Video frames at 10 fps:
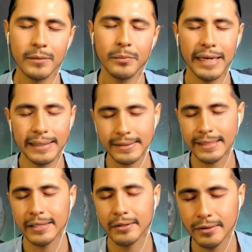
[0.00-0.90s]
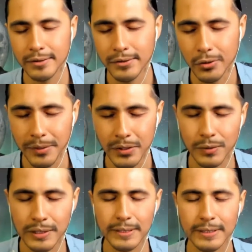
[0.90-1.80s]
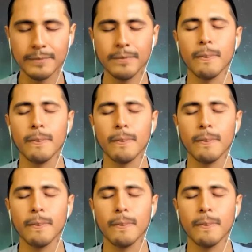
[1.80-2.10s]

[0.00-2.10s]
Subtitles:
passed down so much wisdom.